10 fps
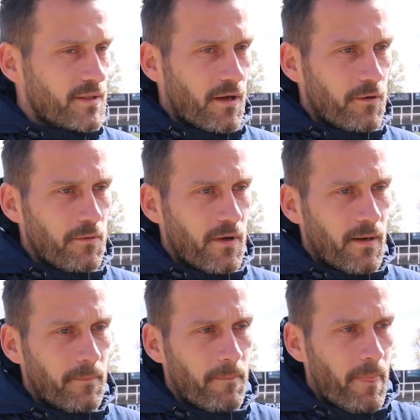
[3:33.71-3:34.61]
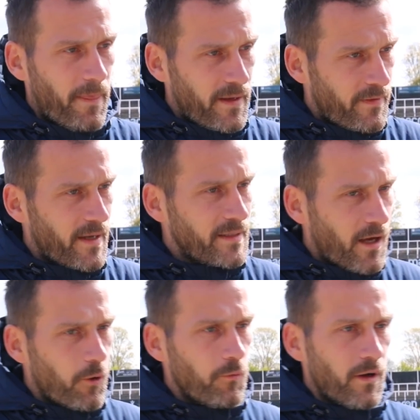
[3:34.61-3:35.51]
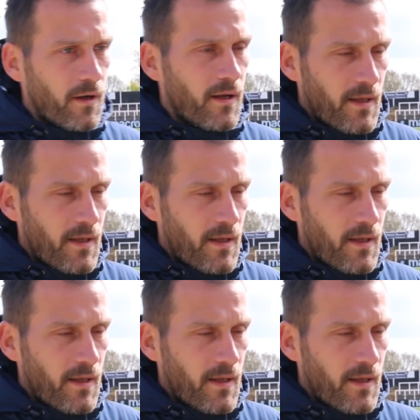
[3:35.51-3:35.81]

So they know that